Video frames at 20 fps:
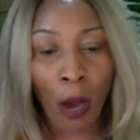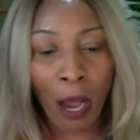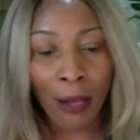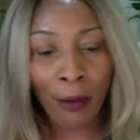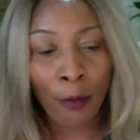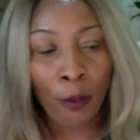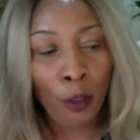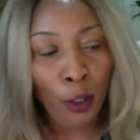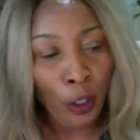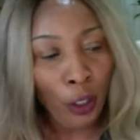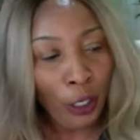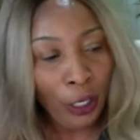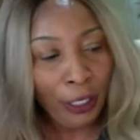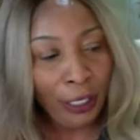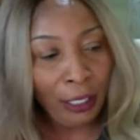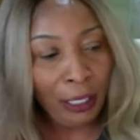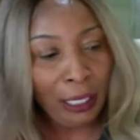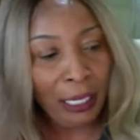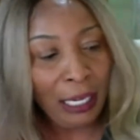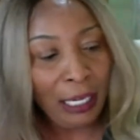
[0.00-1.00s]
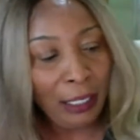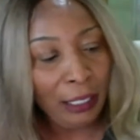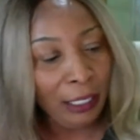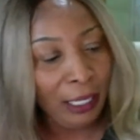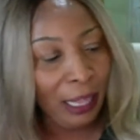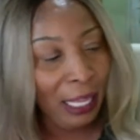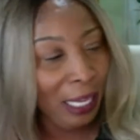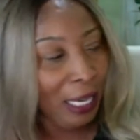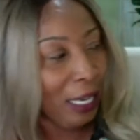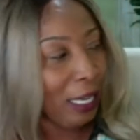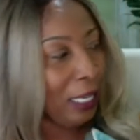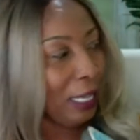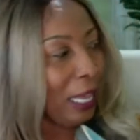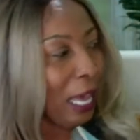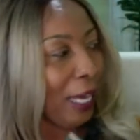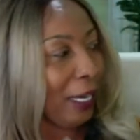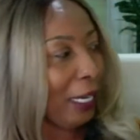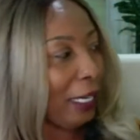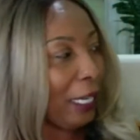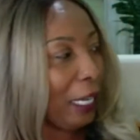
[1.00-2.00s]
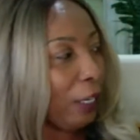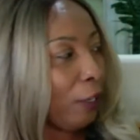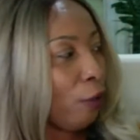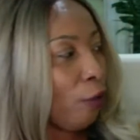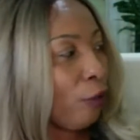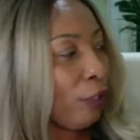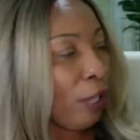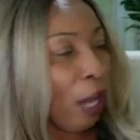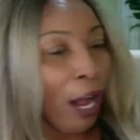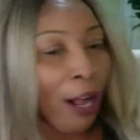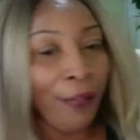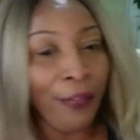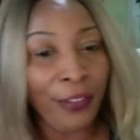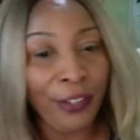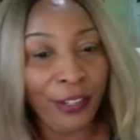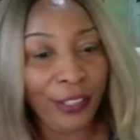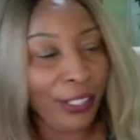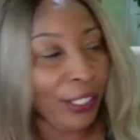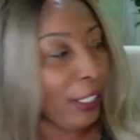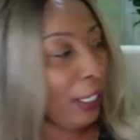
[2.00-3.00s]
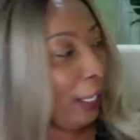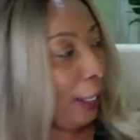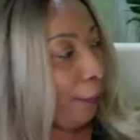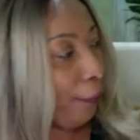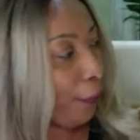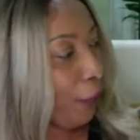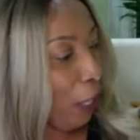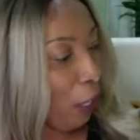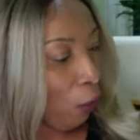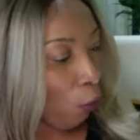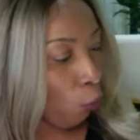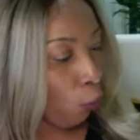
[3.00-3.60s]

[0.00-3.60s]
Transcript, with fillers: a good eh, thing that they can use on their skin